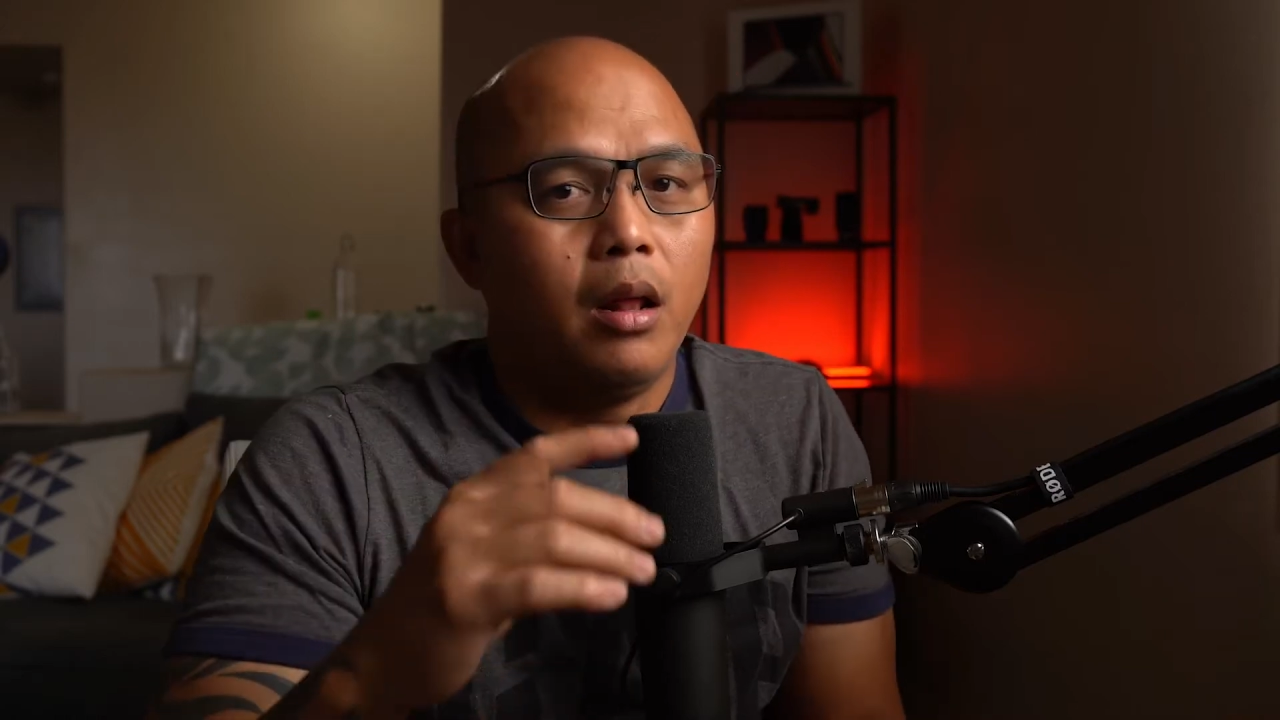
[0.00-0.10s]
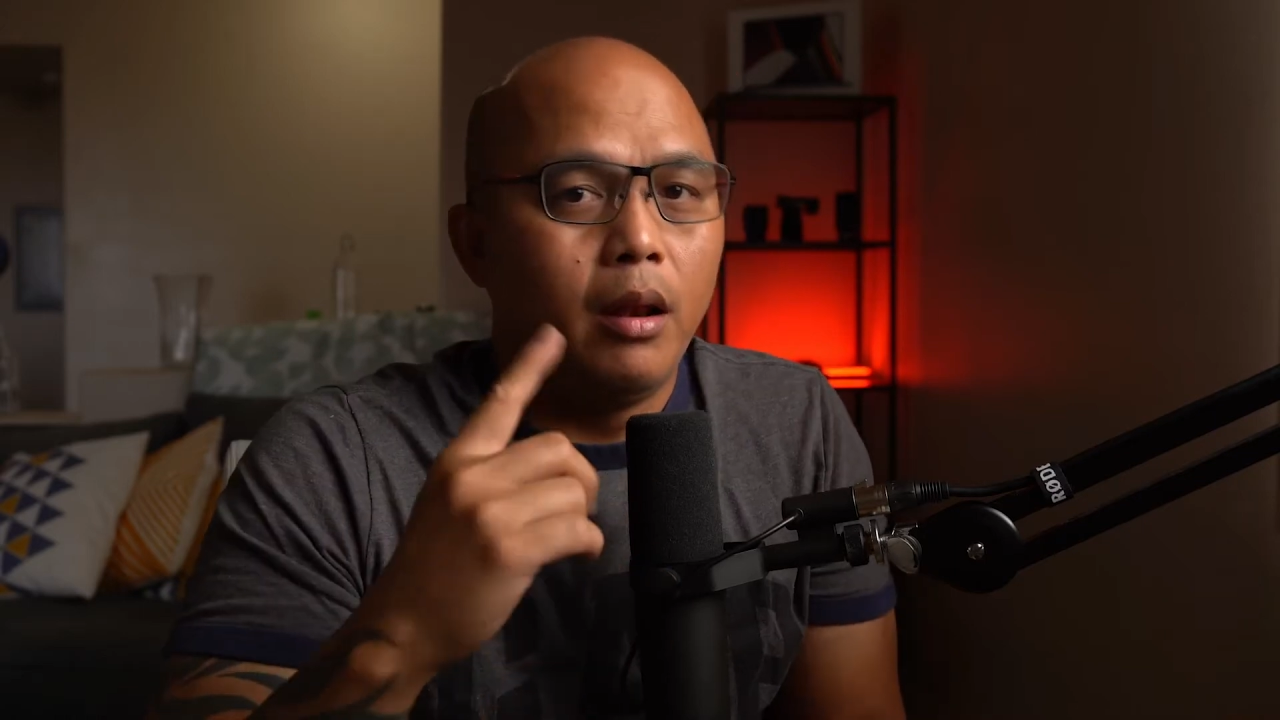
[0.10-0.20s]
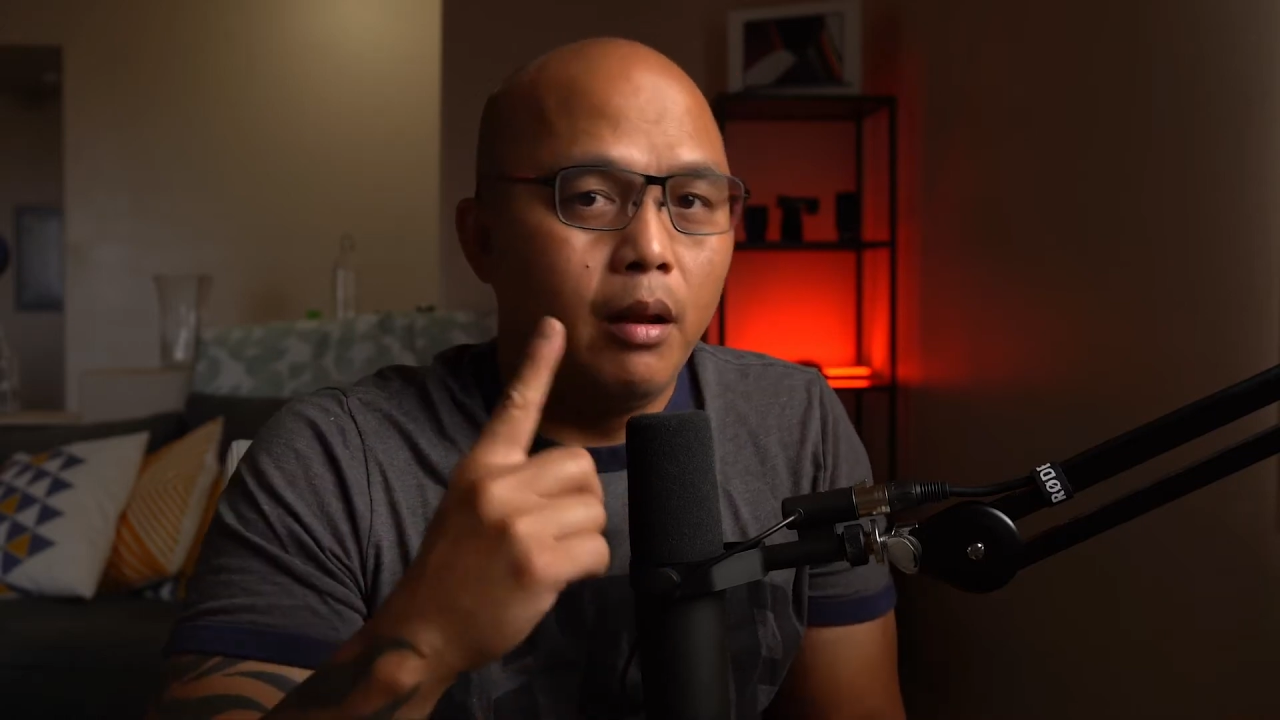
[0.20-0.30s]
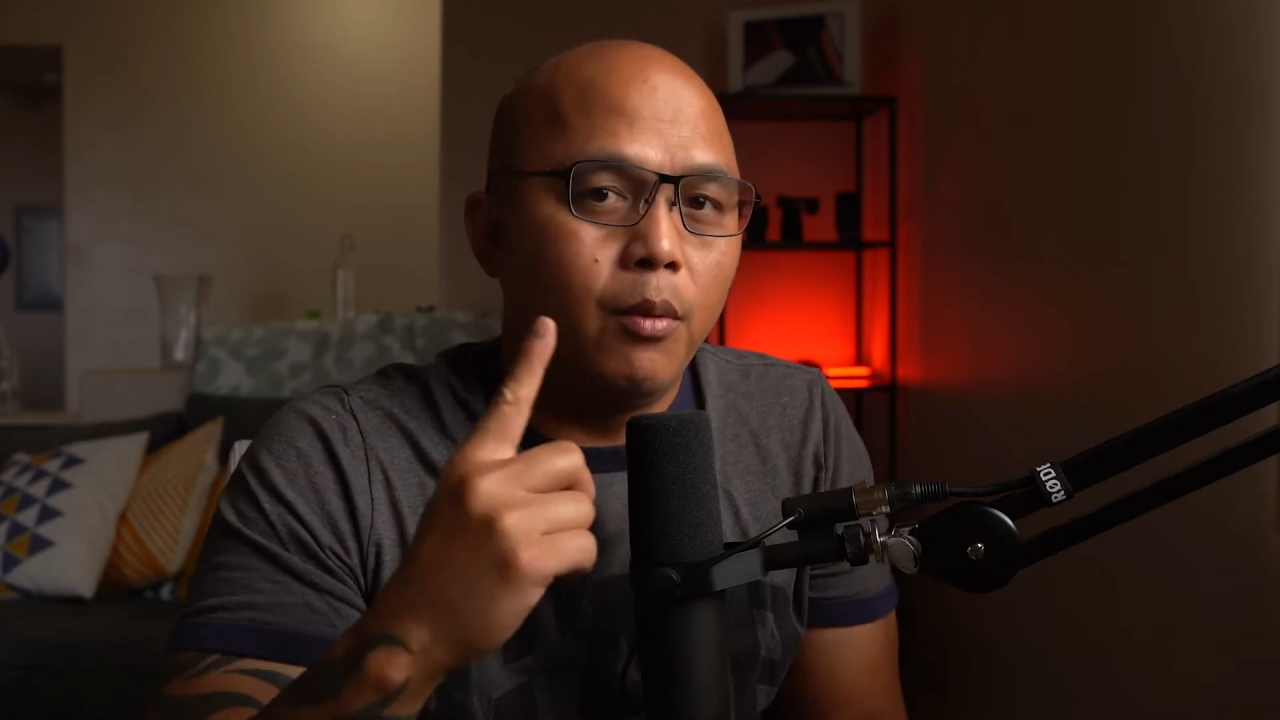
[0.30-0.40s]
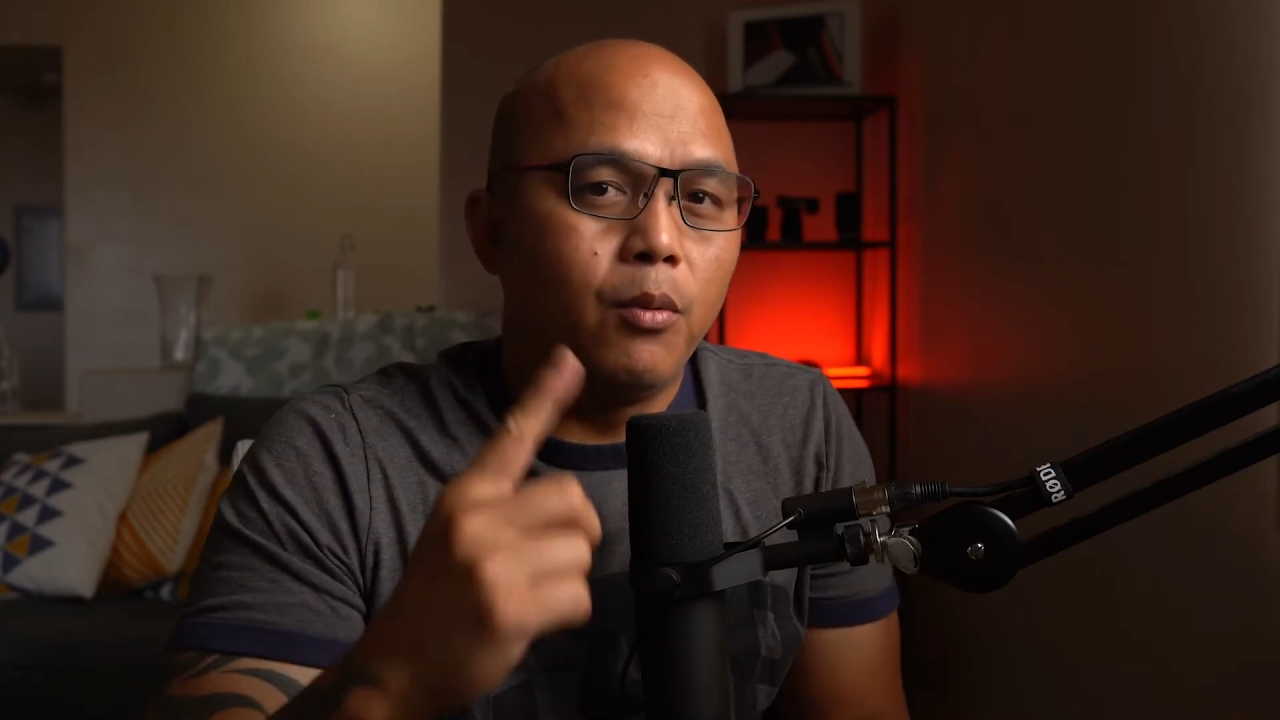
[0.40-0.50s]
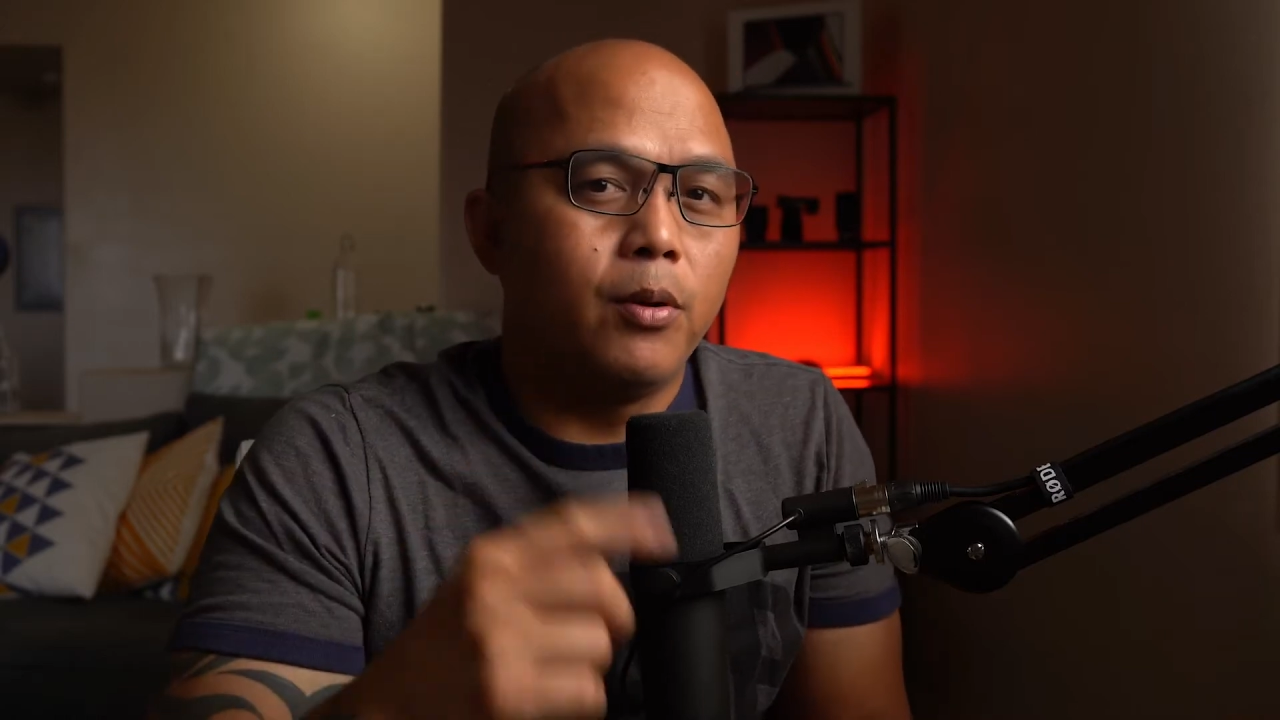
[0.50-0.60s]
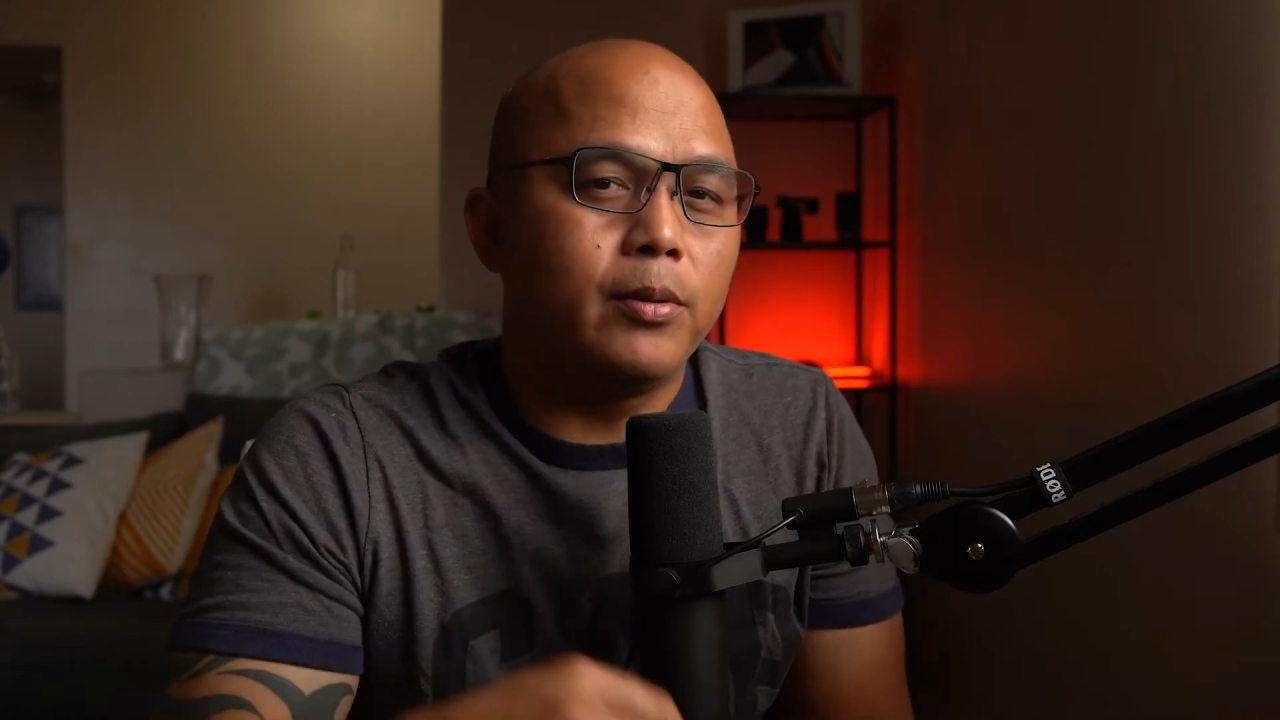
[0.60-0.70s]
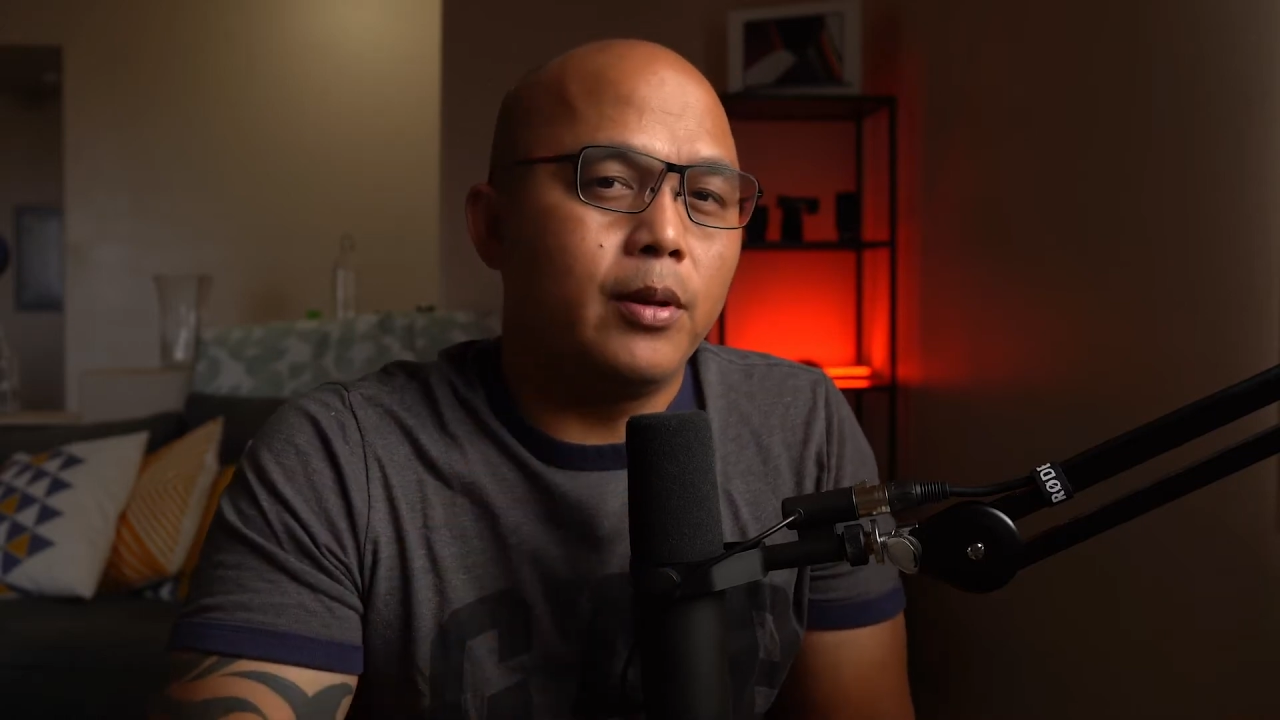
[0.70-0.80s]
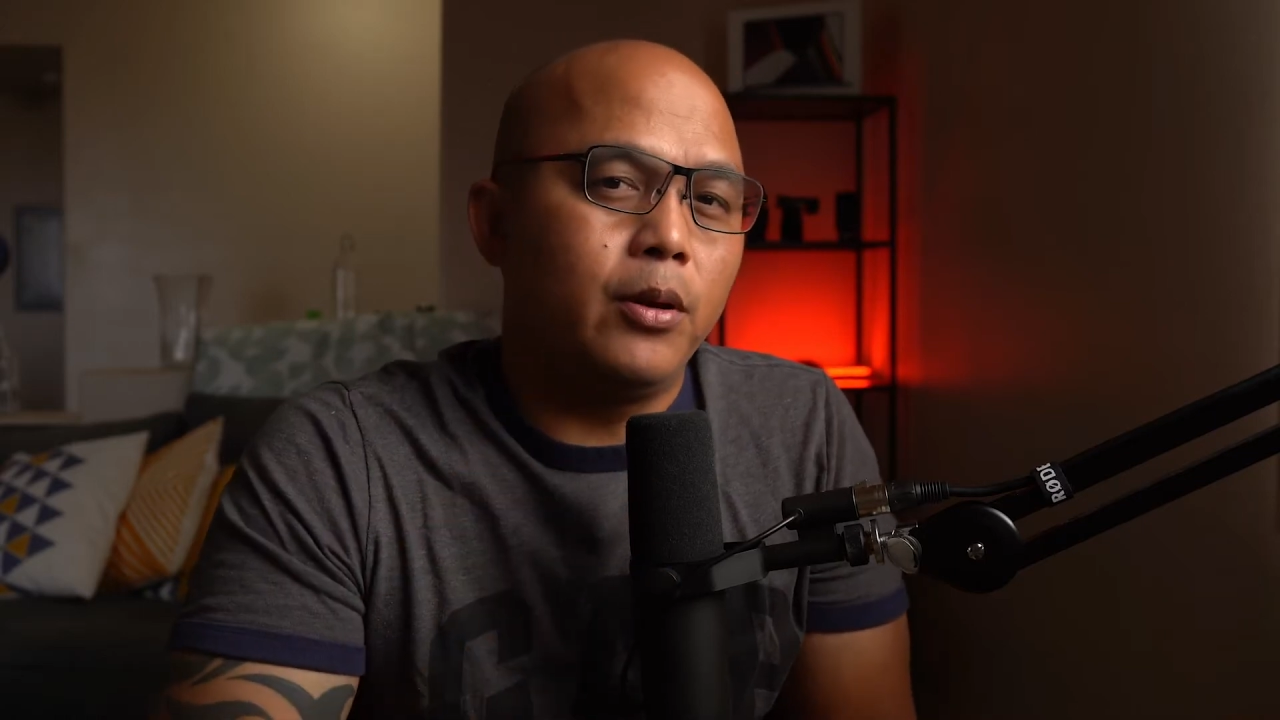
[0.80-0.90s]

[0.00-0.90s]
Number one thing